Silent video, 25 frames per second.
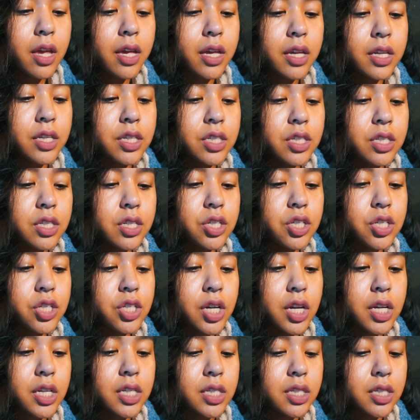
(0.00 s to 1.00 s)
is
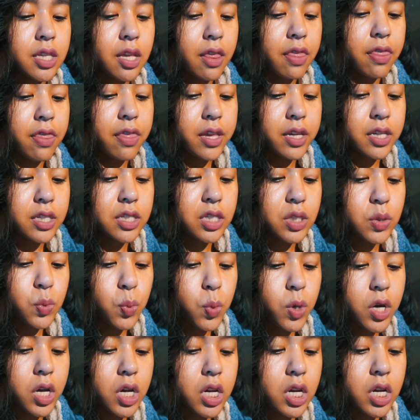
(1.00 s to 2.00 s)
just this
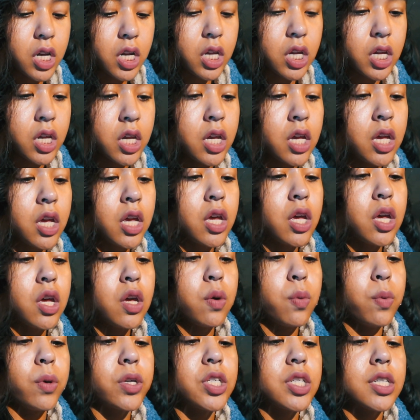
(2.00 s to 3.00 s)
one,
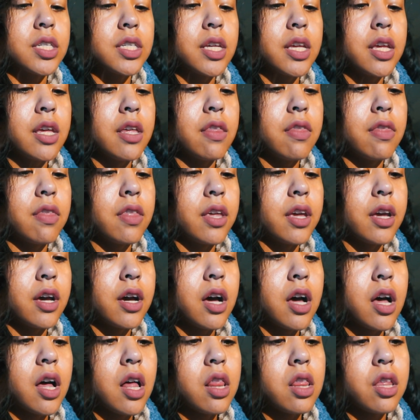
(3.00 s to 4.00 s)
which is in the
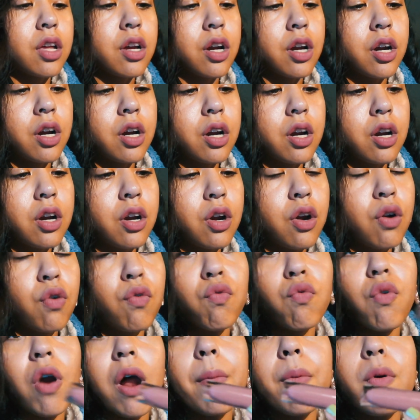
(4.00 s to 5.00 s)
color
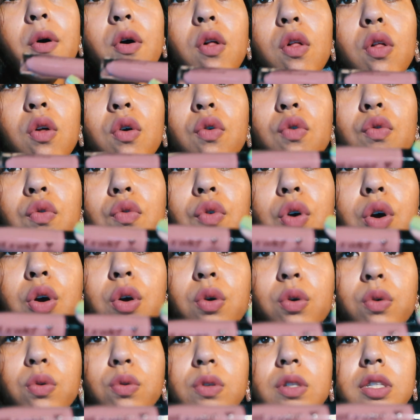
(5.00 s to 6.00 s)
Rebel
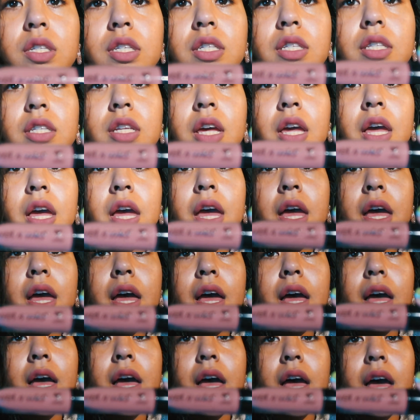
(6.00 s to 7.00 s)
Rose.
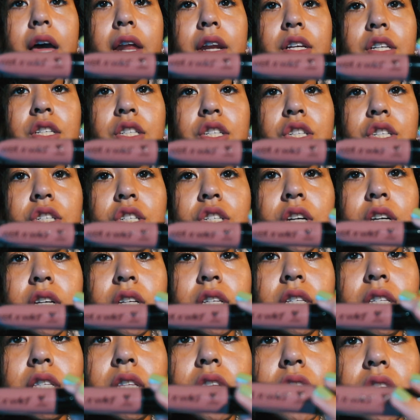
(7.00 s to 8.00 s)
And it's
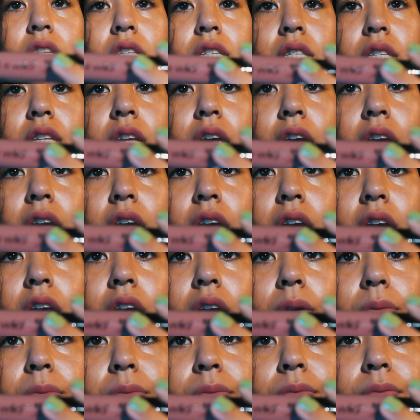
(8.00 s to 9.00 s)
just this
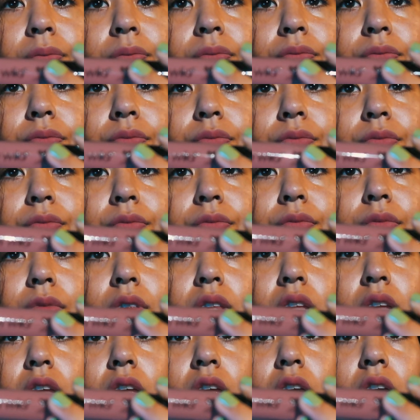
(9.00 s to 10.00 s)
like,
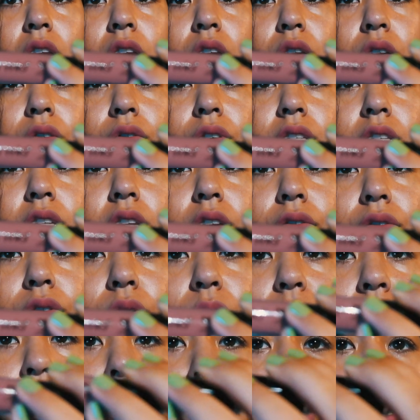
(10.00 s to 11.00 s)
I don't know if it's gonna
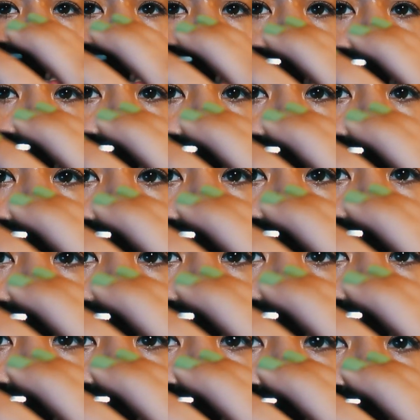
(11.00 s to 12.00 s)
focus, let me put my
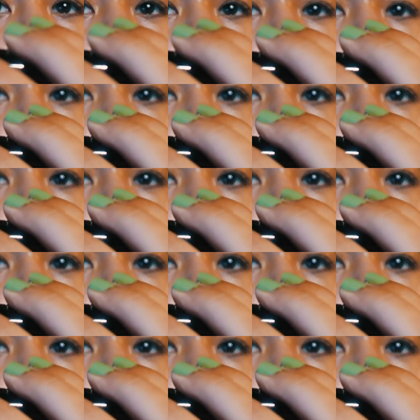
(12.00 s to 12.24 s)
hand.